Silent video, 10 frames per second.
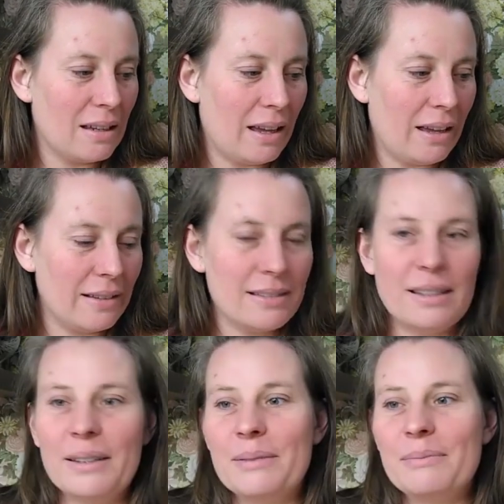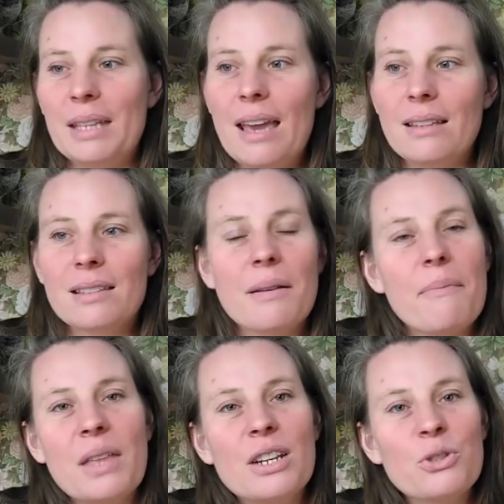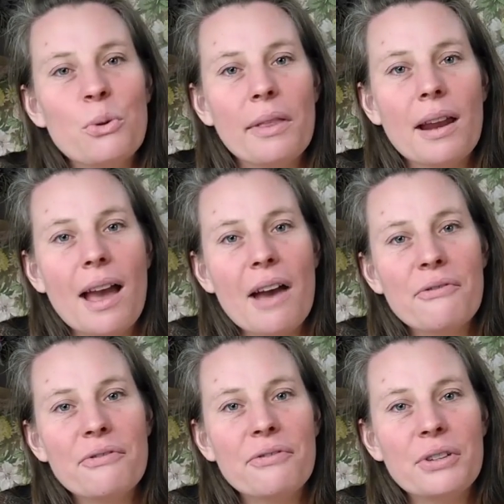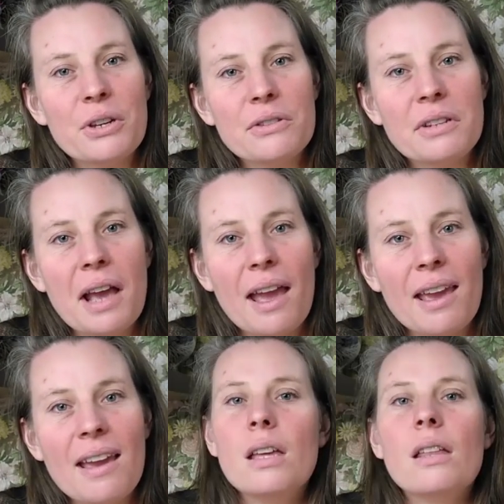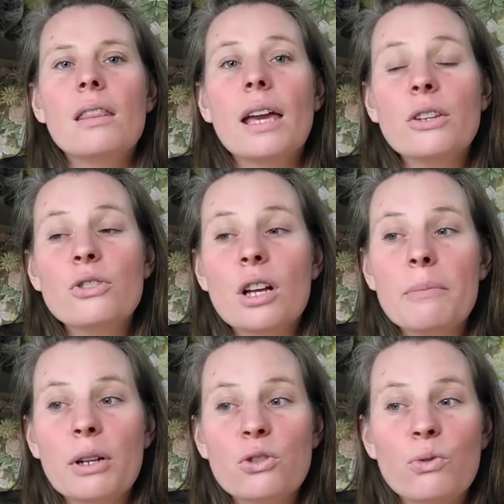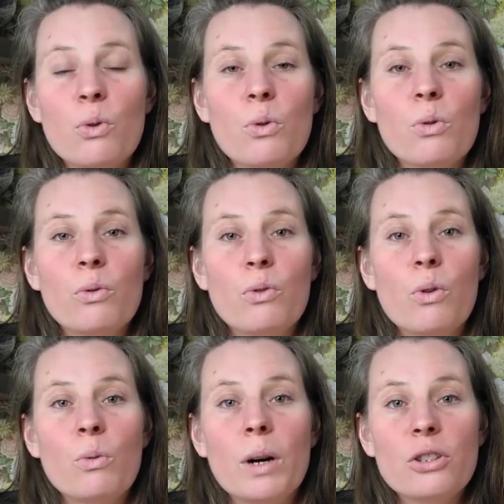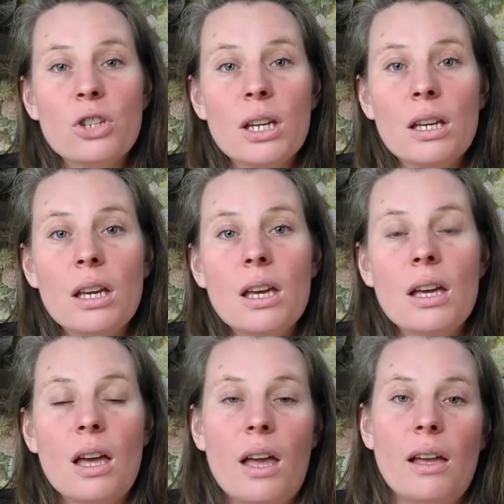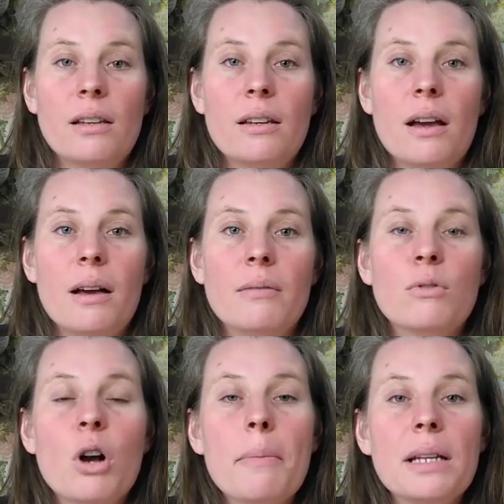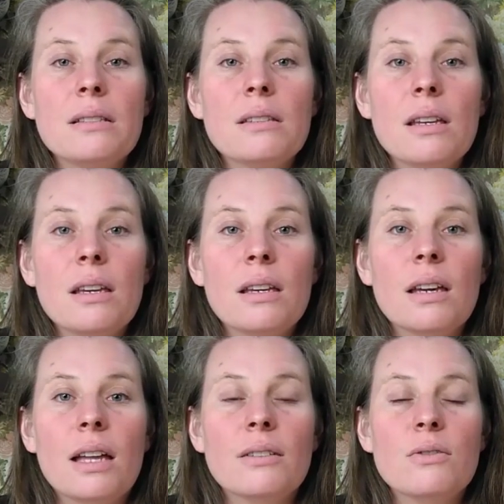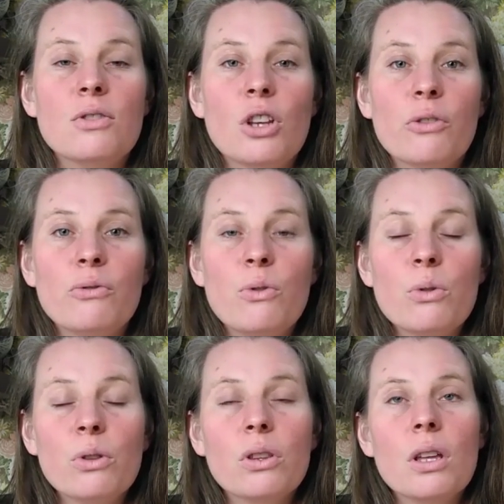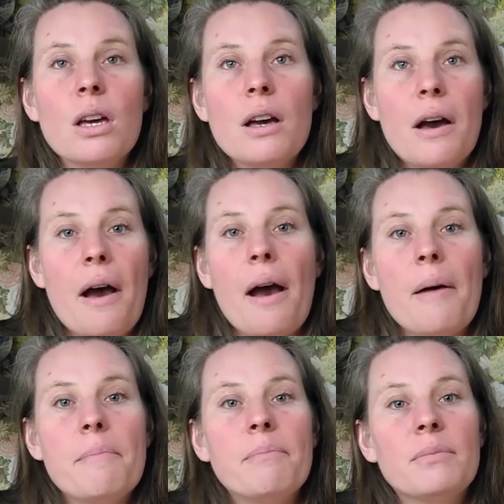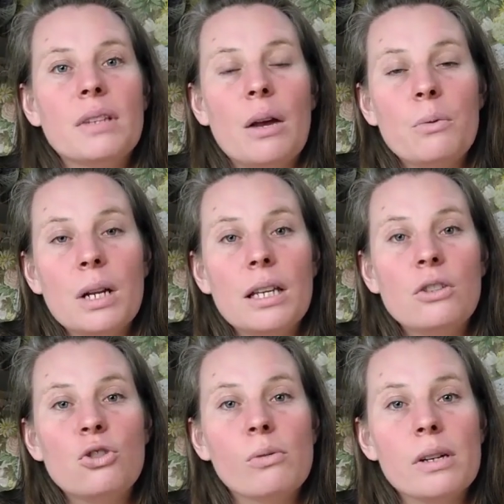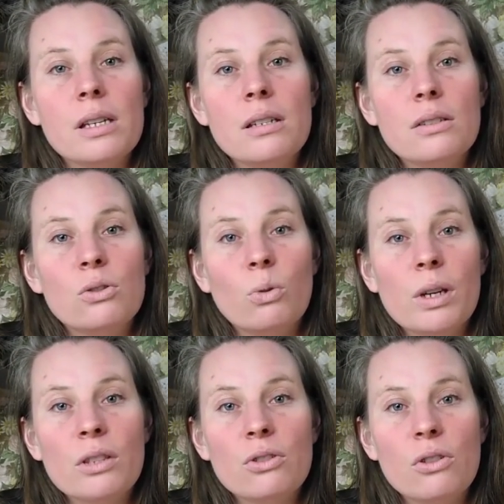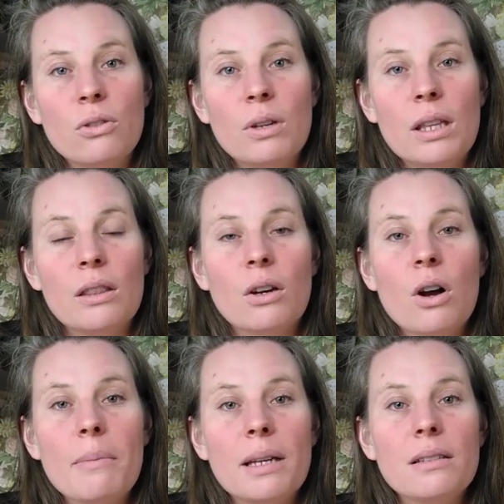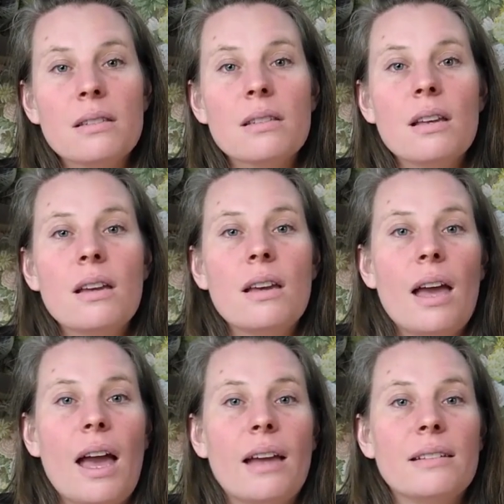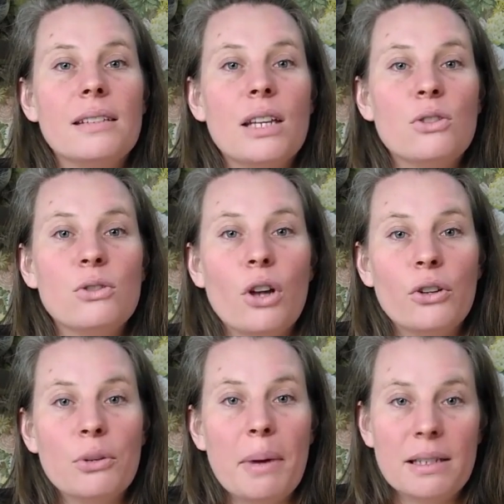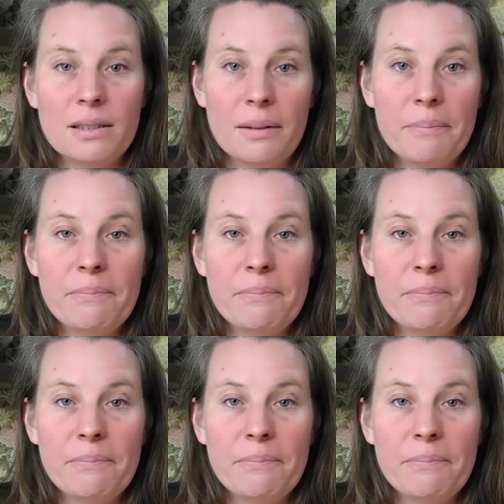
And yes, that is all that I have for you today. Thank you so much for watching, and commenting and so forth. I really enjoy talking to you in the comments and get to know you better.